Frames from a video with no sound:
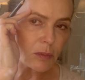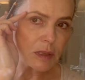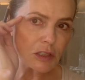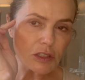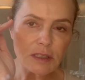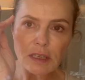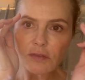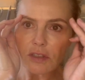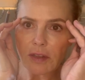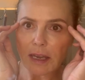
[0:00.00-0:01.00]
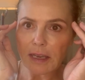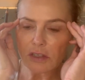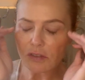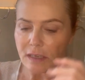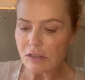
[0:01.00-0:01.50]
but it just gives you that
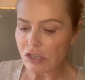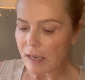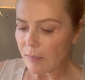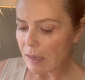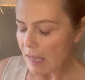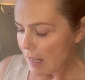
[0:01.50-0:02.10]
extra little shape.